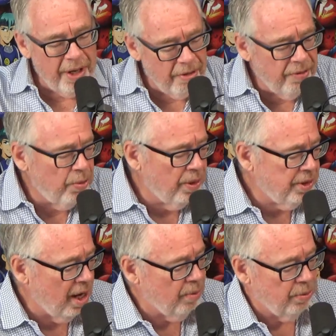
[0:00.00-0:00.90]
who I interviewed one
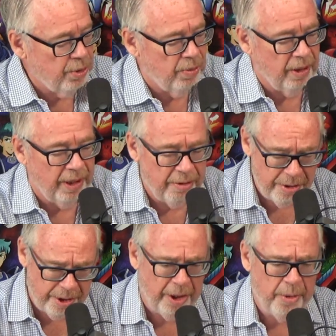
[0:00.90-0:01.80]
time who was really
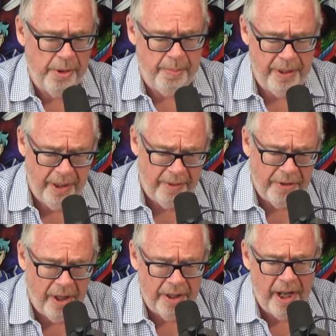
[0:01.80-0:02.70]
interesting, speaking of
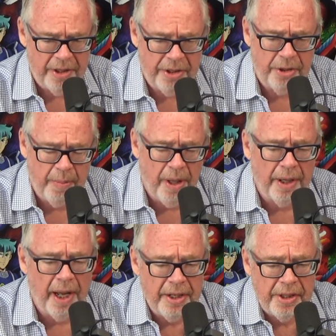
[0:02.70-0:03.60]
tall guys and small
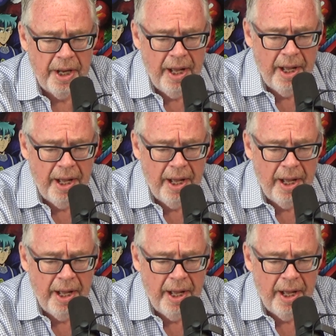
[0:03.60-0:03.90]
guys?